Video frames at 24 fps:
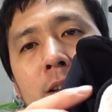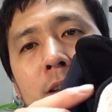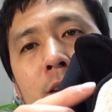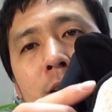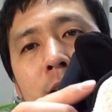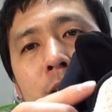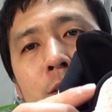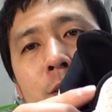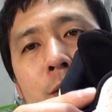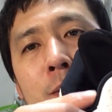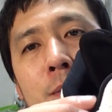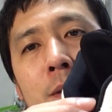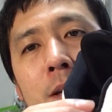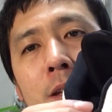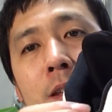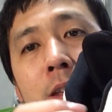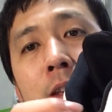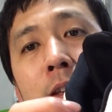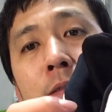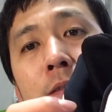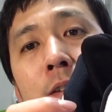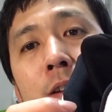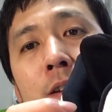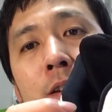some
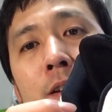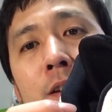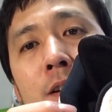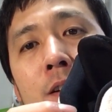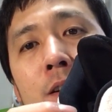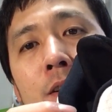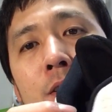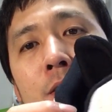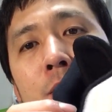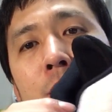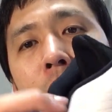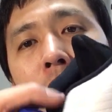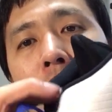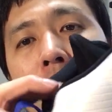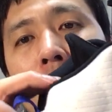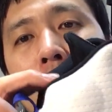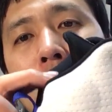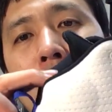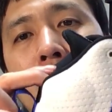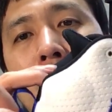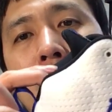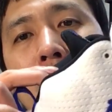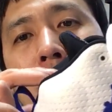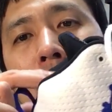give here to allow
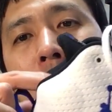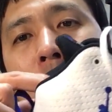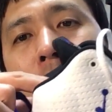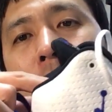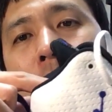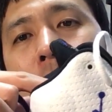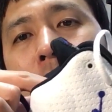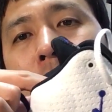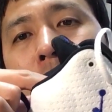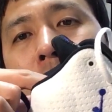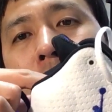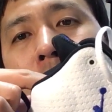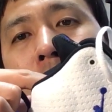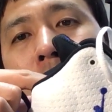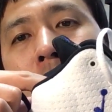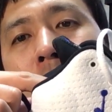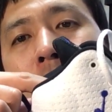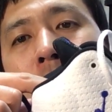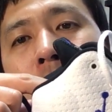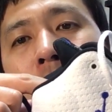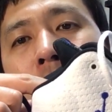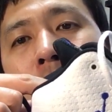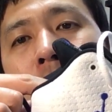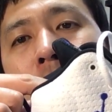
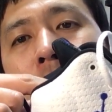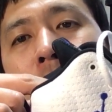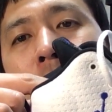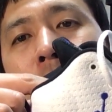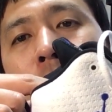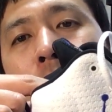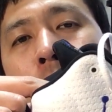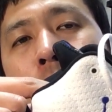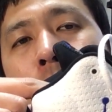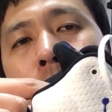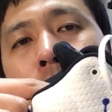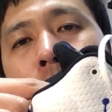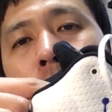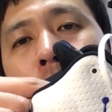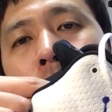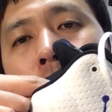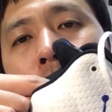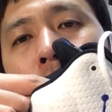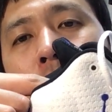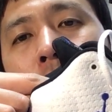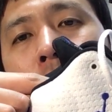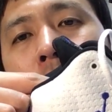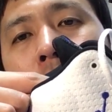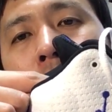room for
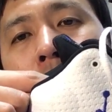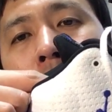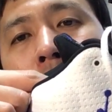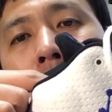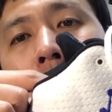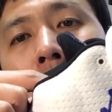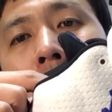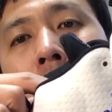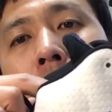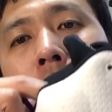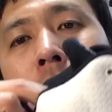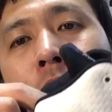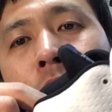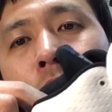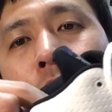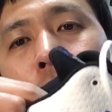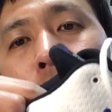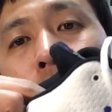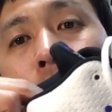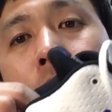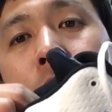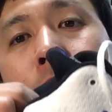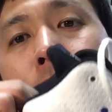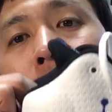your Achilles to
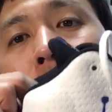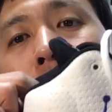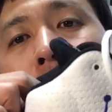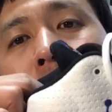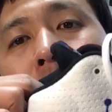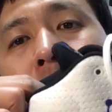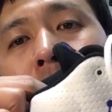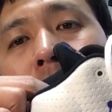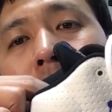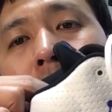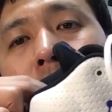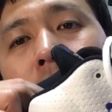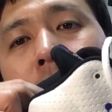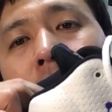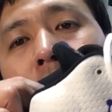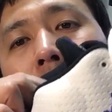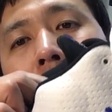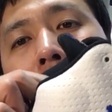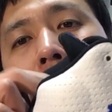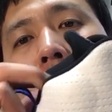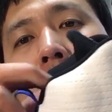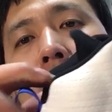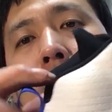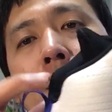move about,
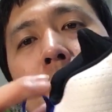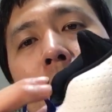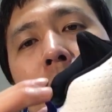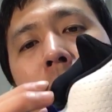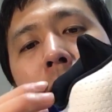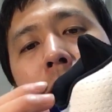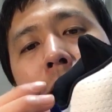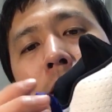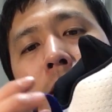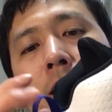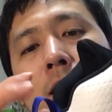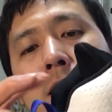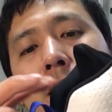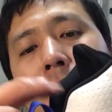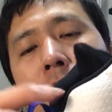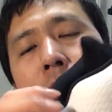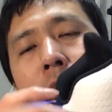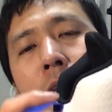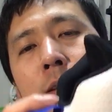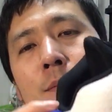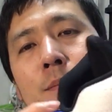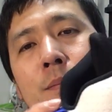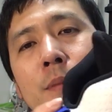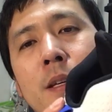but
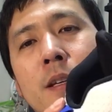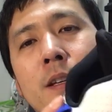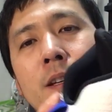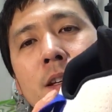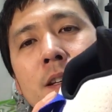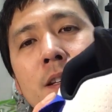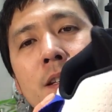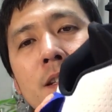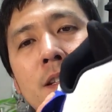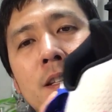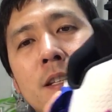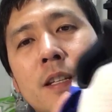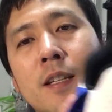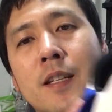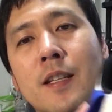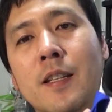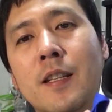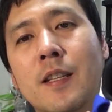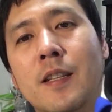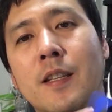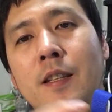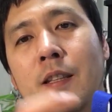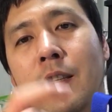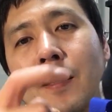because
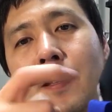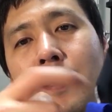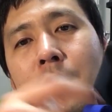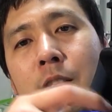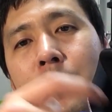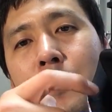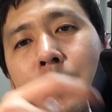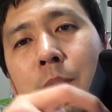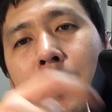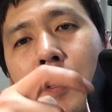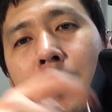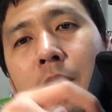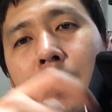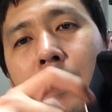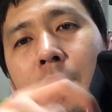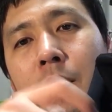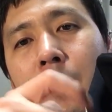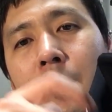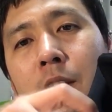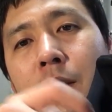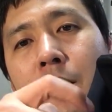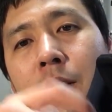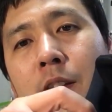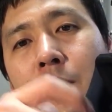this part
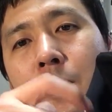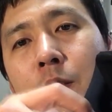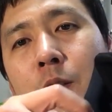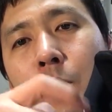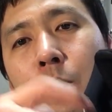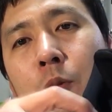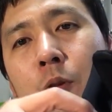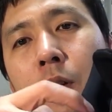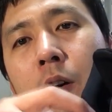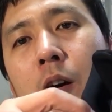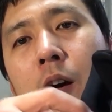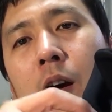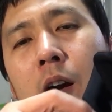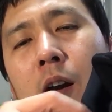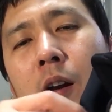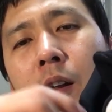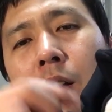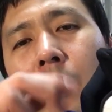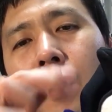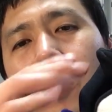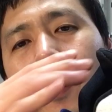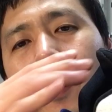is so hard,